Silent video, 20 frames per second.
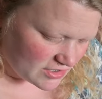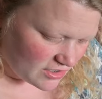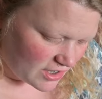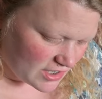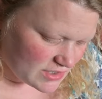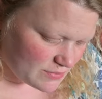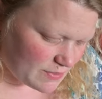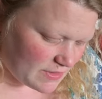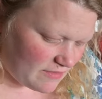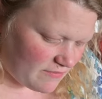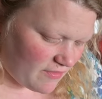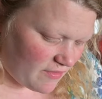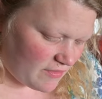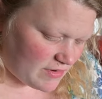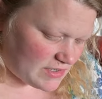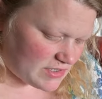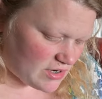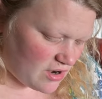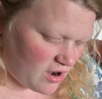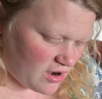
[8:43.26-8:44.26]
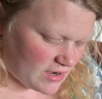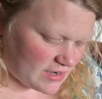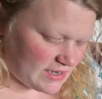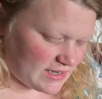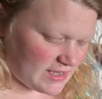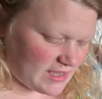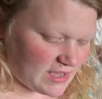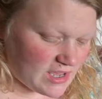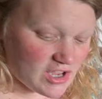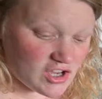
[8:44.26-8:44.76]
going to be very
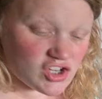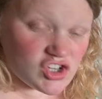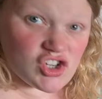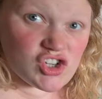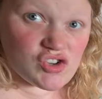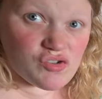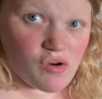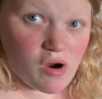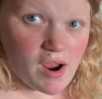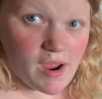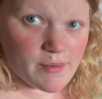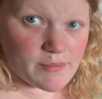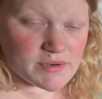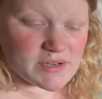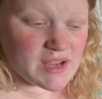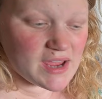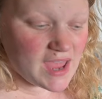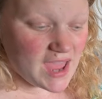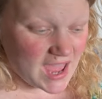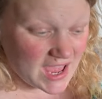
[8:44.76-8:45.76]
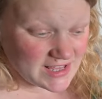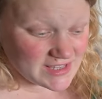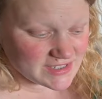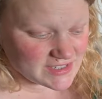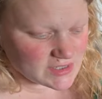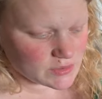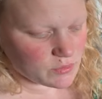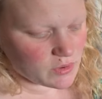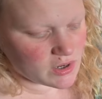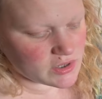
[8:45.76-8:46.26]
darkly striped,
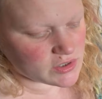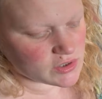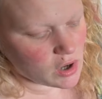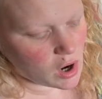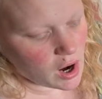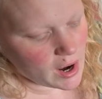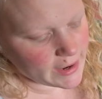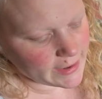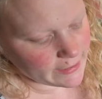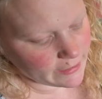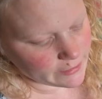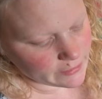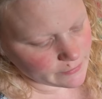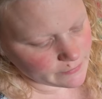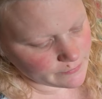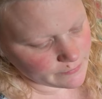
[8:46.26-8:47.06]
hence the word tiger.